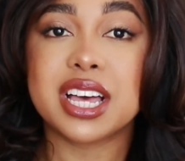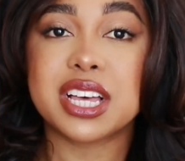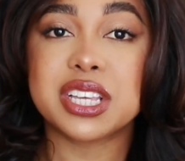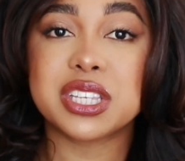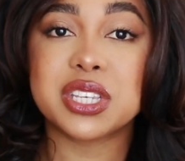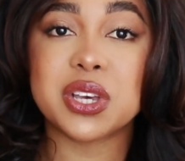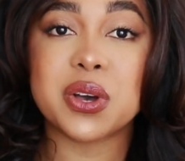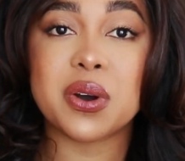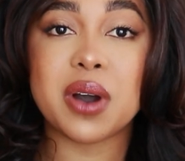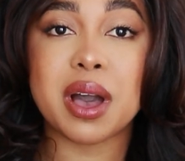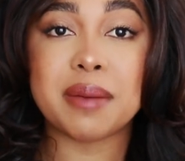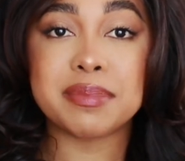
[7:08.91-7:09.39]

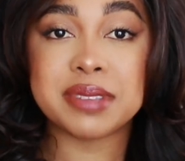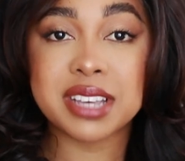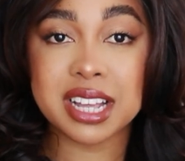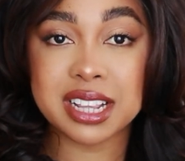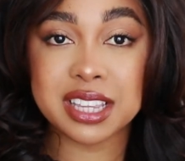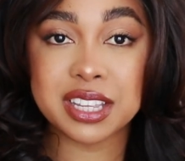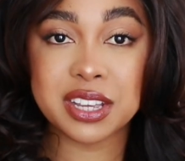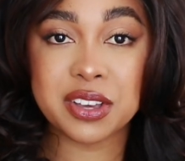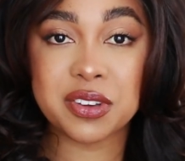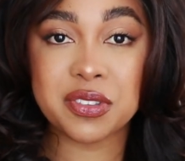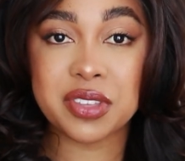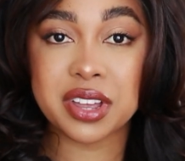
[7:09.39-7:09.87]
So I'm
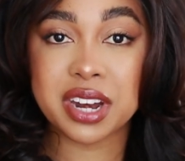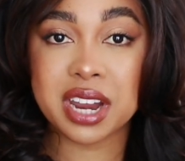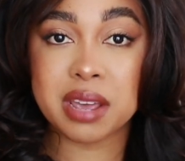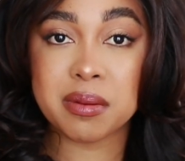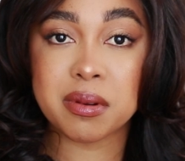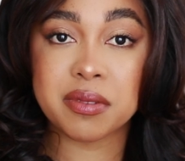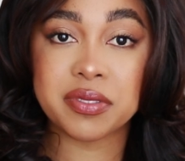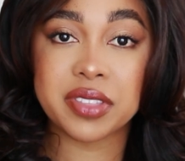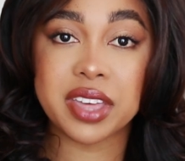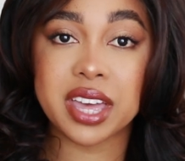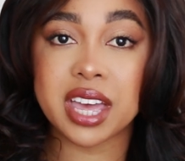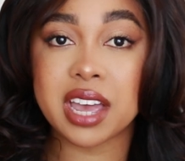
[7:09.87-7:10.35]
telling you the
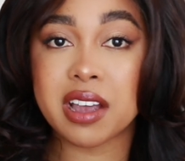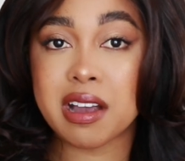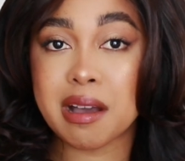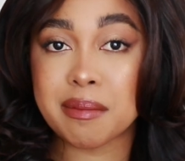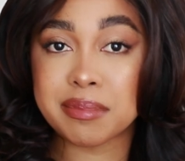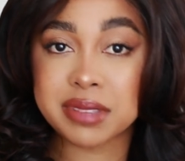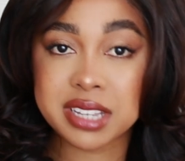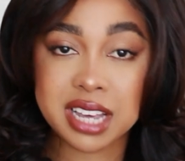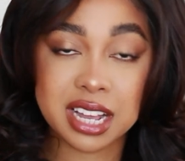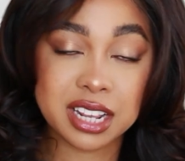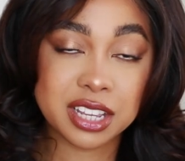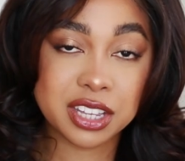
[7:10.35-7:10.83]
name of the hair,
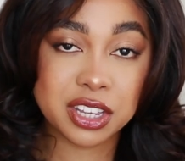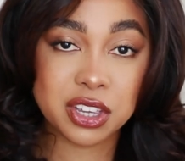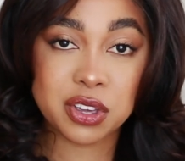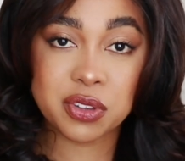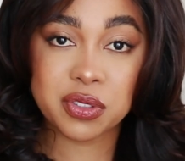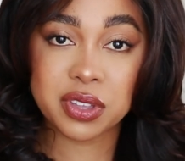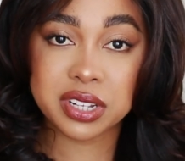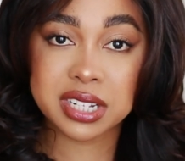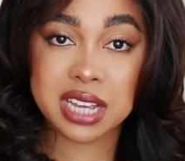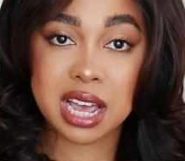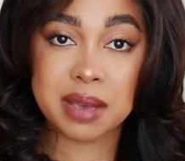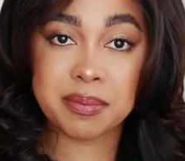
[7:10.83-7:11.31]
I'm telling
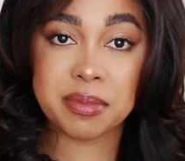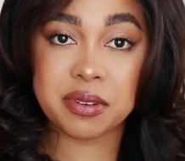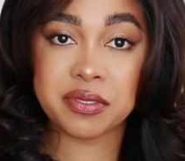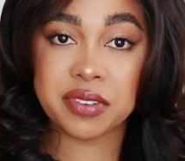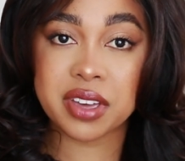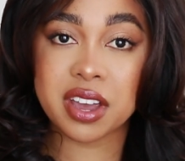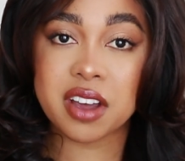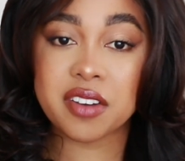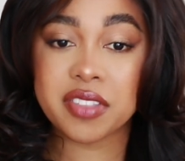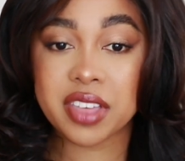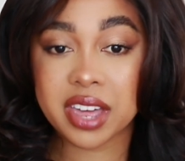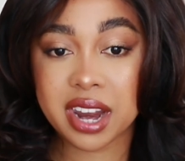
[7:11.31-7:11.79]
you the type of
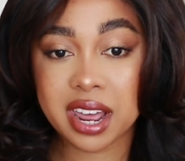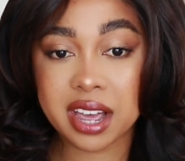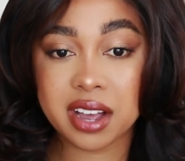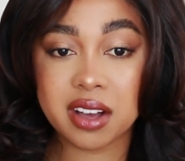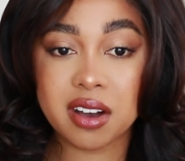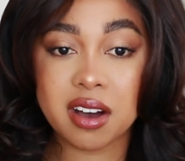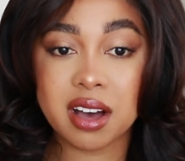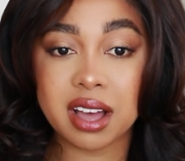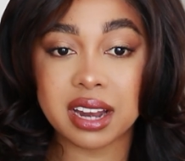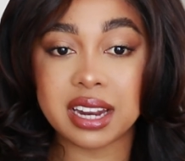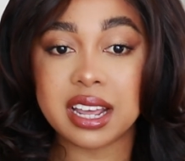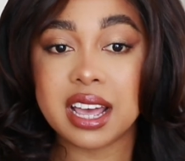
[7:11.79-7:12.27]
hair that I
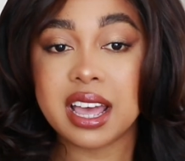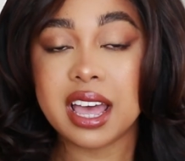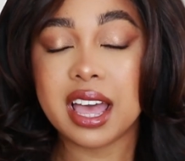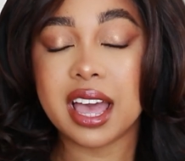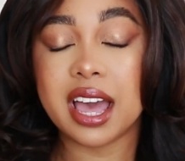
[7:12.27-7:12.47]
got,